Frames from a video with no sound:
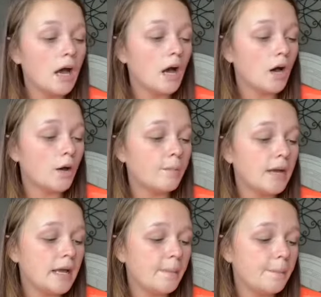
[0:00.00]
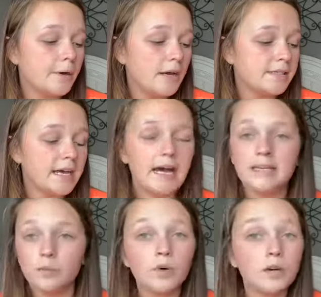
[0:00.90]
Um, but I
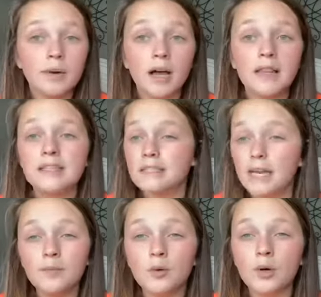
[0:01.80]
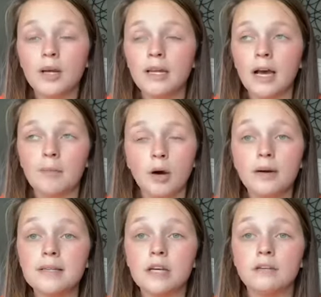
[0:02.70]
didn't want to buy the same one. I'm
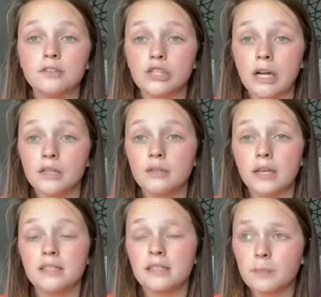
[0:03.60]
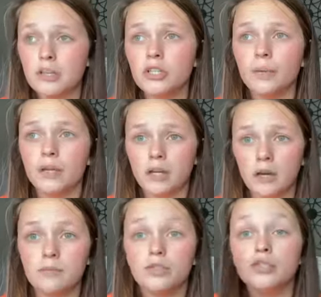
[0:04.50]
always up for trying new things, especially when it
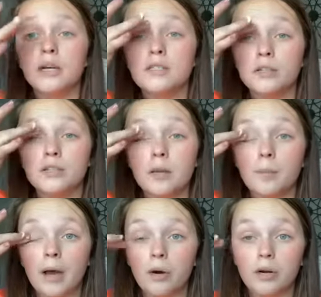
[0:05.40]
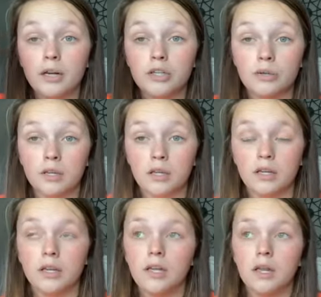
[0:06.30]
comes to translucent powder and you
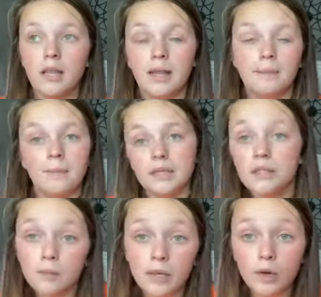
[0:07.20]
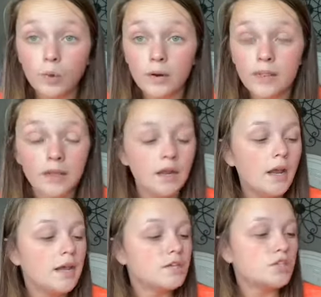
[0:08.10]
can like mix and mingle with it.
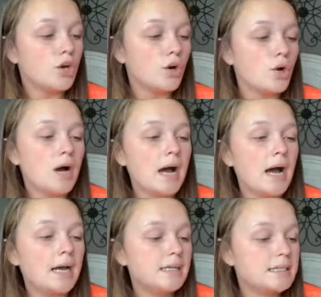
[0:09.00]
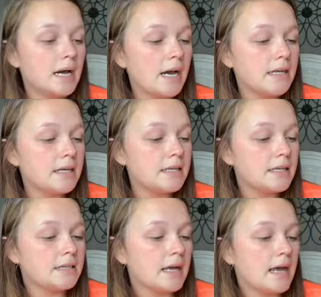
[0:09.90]
So I decided
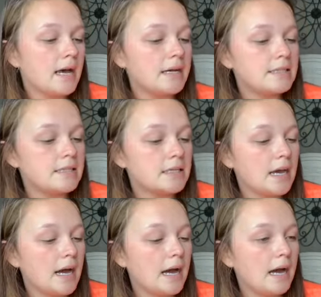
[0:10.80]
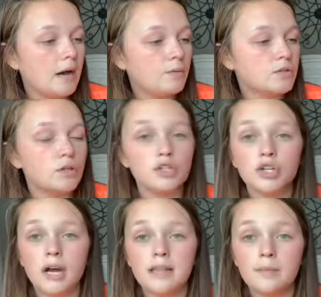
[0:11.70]
that I was going to
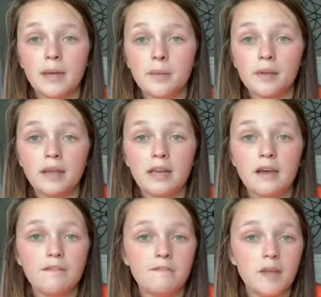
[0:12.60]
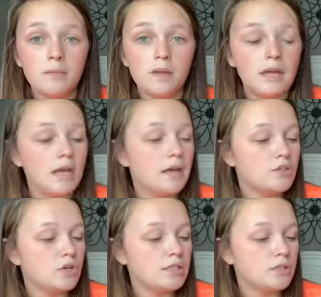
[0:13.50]
try the Maybelline Fit Me
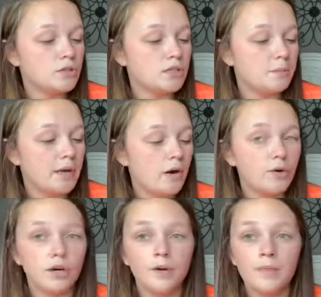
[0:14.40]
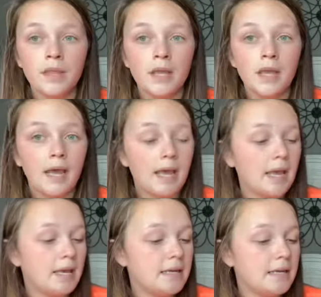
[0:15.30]
translucent powder
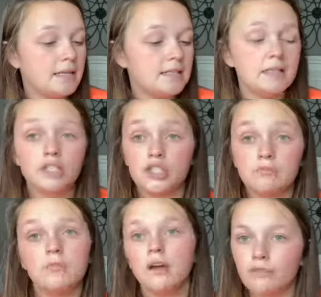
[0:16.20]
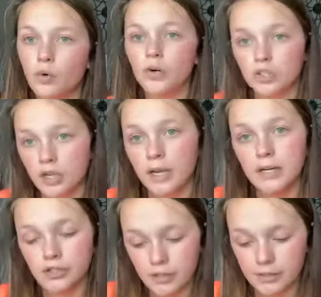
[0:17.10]
and it is in this, of course,
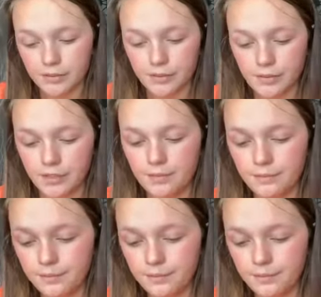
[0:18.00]
shade translucent.